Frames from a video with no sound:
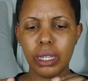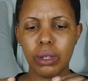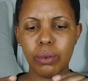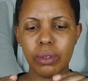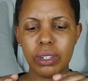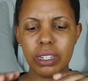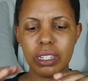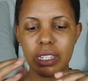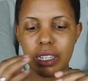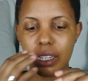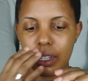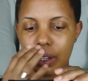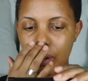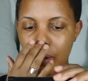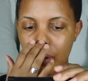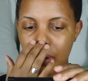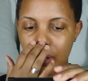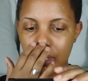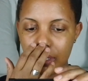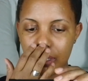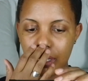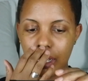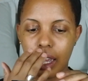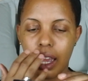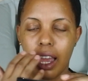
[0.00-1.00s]
what is it
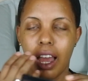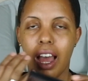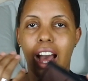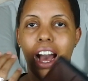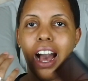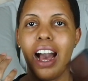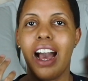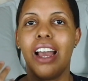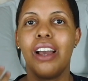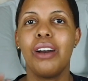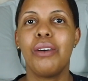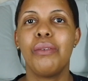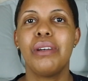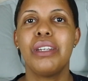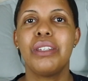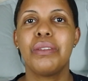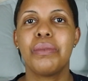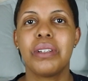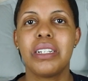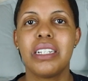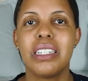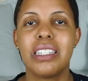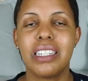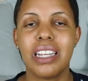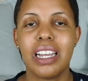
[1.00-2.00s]
called? I always
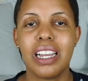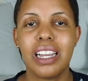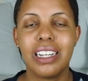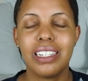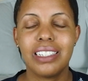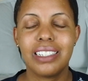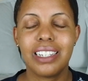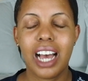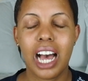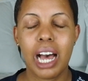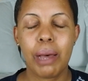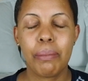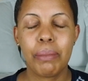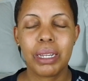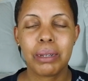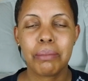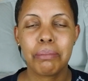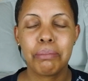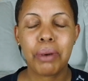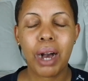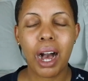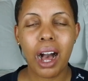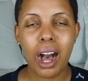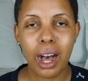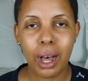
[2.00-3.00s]
want to say
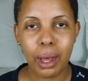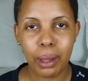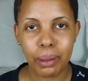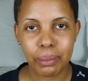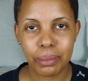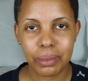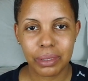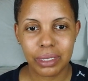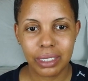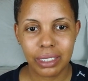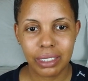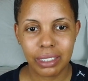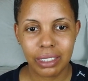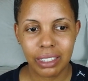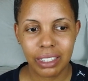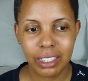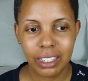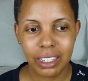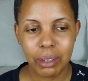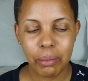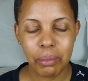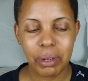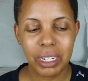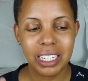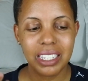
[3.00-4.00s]
Atomic Bomb,
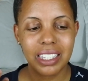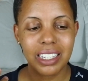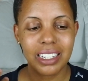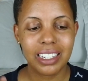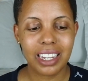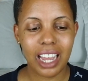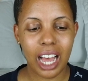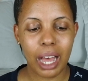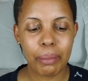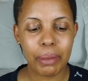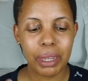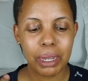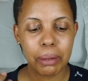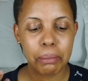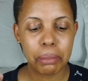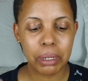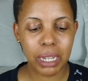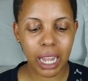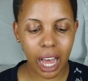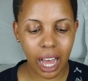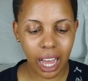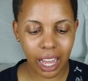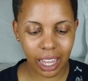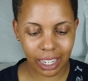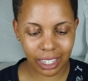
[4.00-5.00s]
but it's Atomic
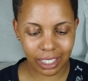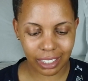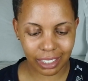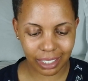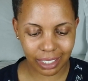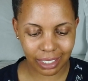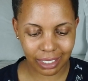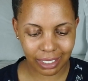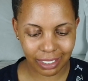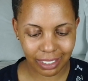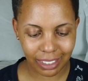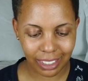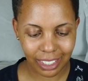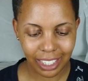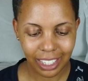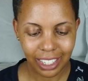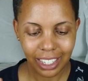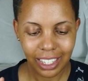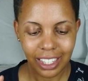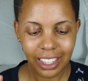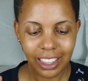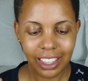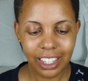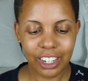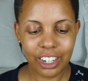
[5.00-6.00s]
Blonde.
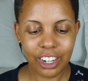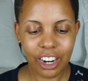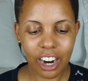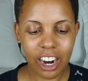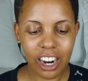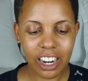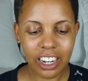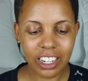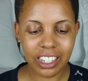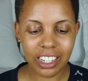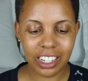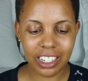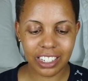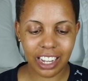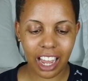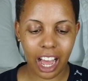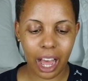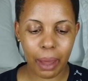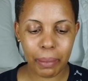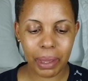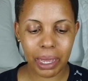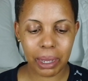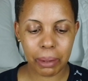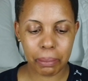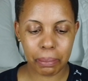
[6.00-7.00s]
The NARS
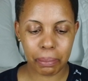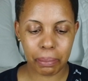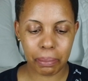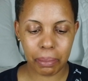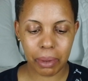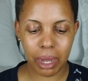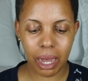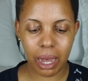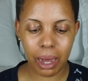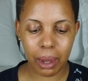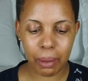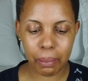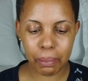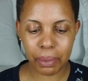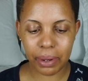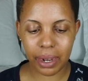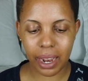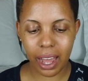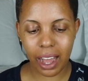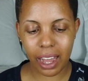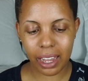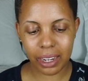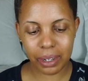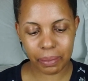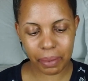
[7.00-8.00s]
Atomic
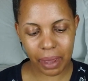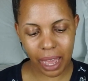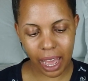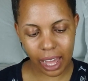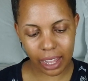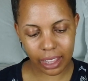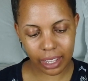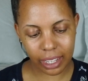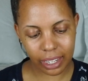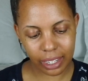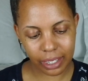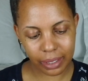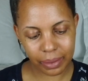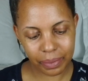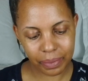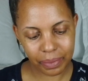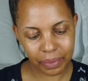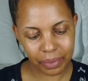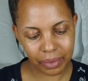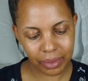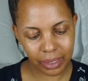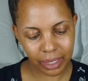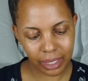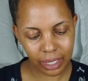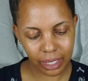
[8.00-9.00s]
Blonde palette.
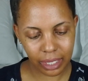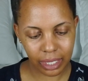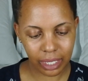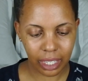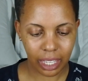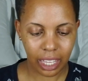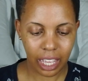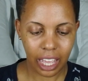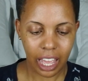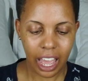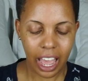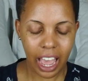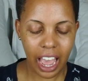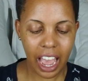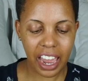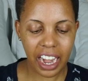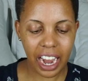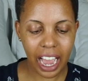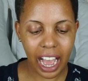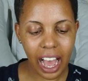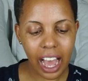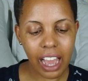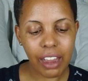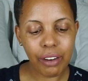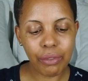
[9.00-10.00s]

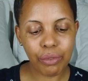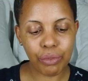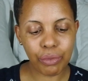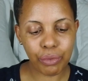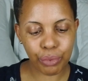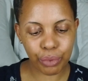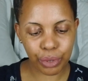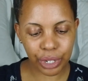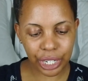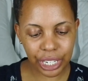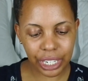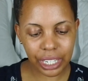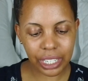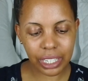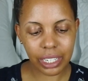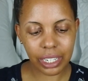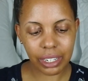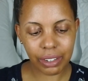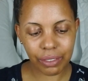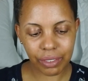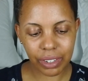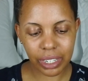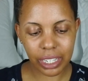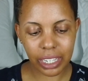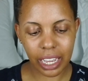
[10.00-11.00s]
And I
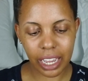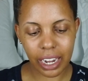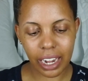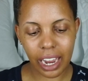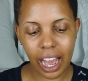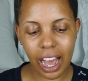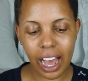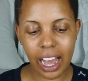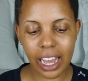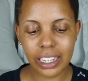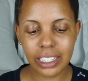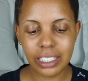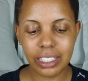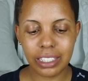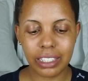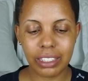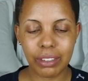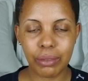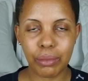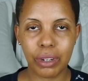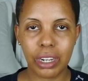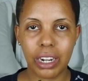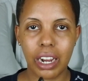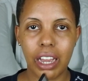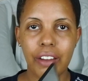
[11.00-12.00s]
really,
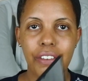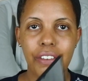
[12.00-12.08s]
when